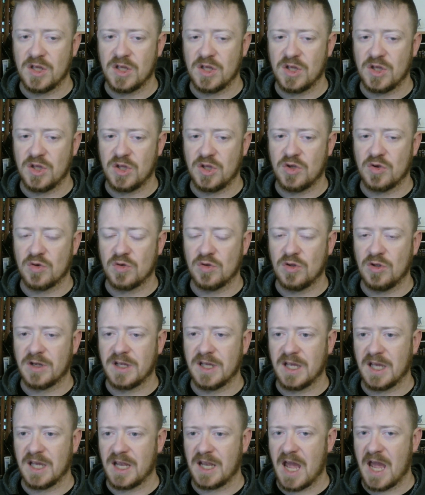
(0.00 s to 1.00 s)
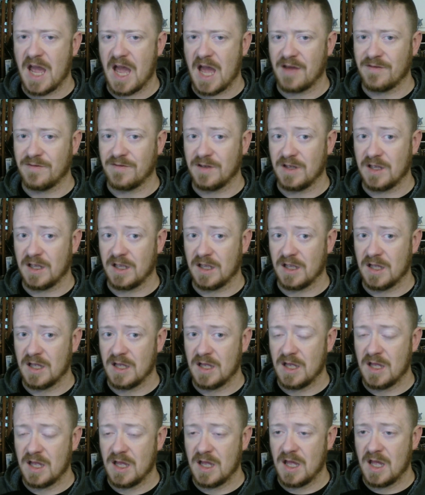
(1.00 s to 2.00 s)
you're looking at having
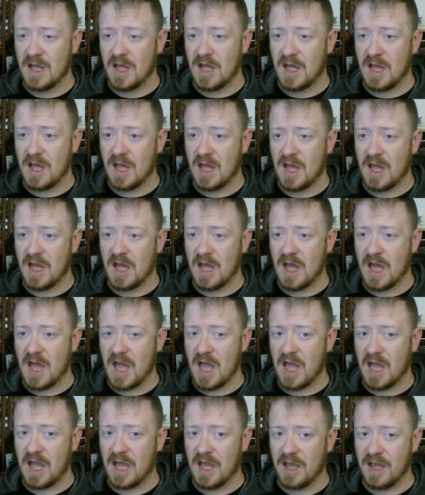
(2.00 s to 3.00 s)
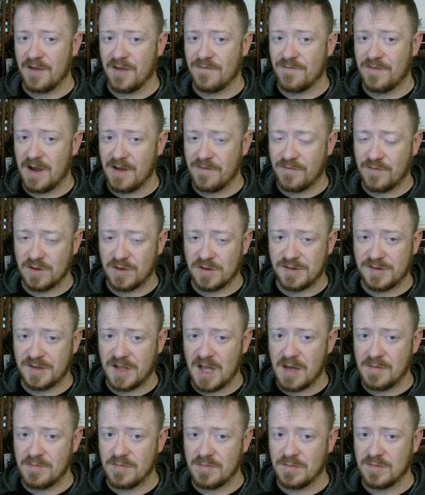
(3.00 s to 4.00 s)
a 5-foot
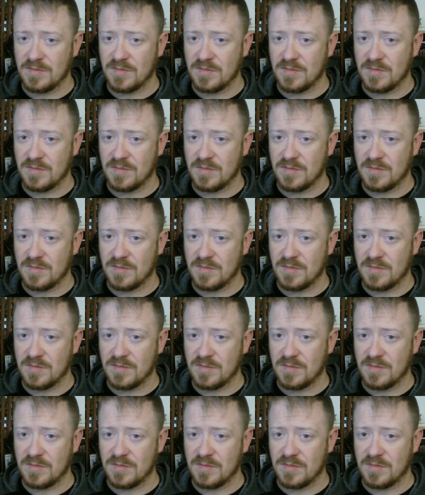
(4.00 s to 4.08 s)
step.